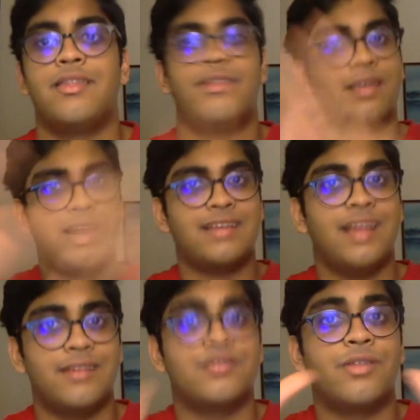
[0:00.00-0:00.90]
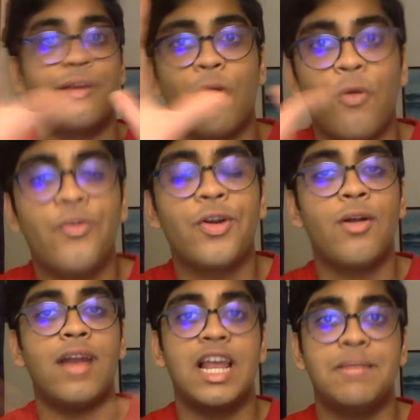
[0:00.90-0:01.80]
like that. So the
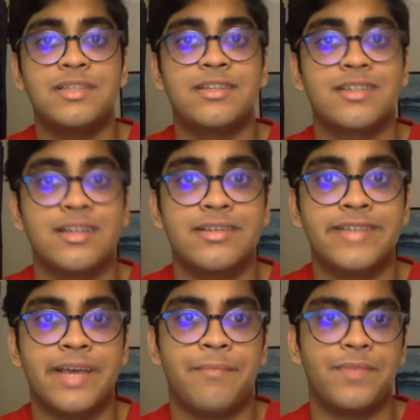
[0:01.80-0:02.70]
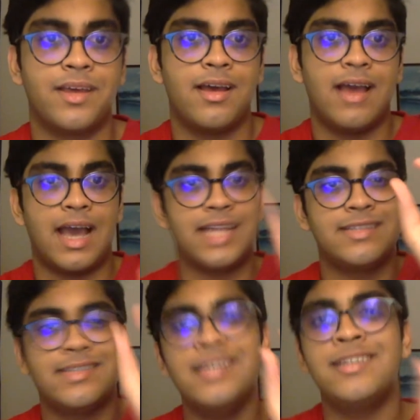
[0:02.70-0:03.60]
overall elements are still the same. And it's
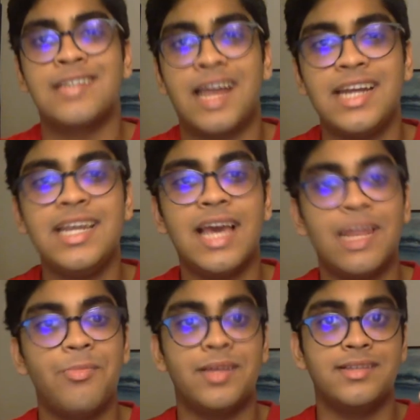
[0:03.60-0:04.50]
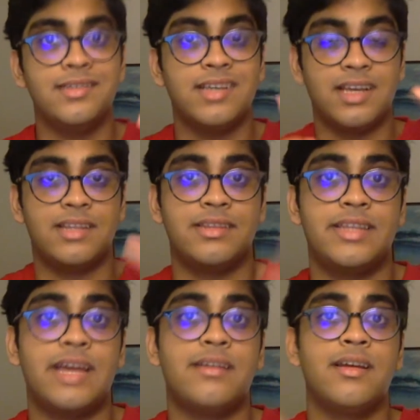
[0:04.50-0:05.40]
these tiny elements
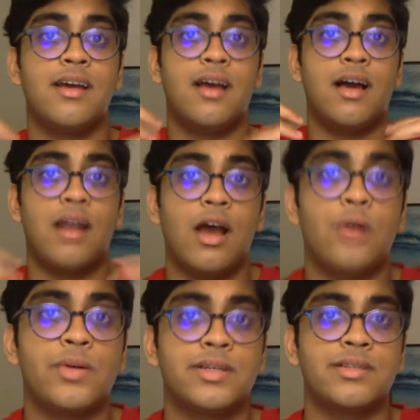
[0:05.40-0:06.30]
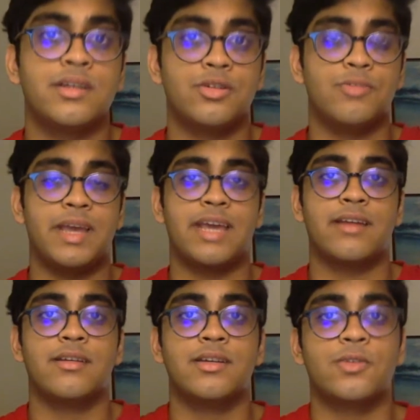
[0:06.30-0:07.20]
that allow us to make
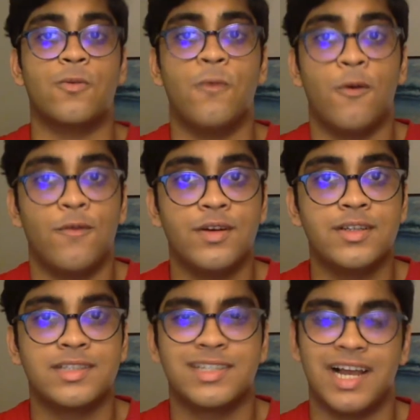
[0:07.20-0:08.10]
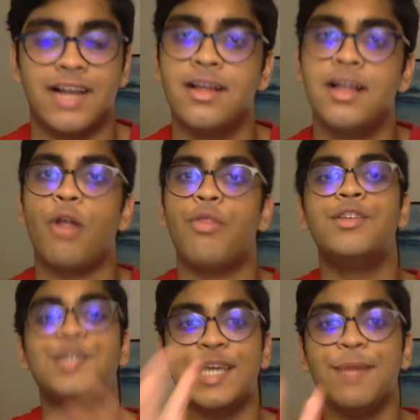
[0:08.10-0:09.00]
it so versatile. The
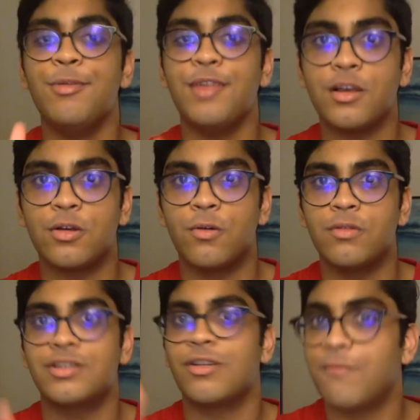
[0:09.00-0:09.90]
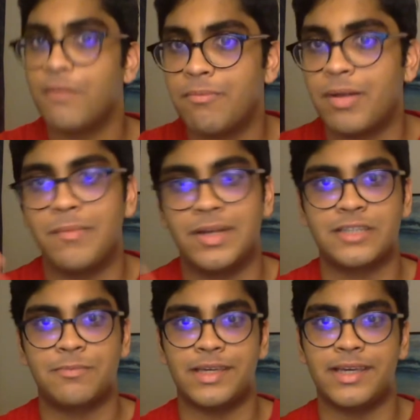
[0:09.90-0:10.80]
same thing goes for public
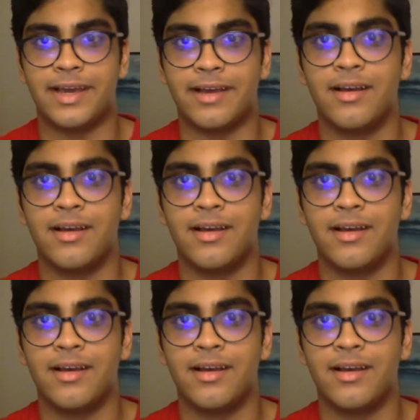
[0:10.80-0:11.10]
speaking.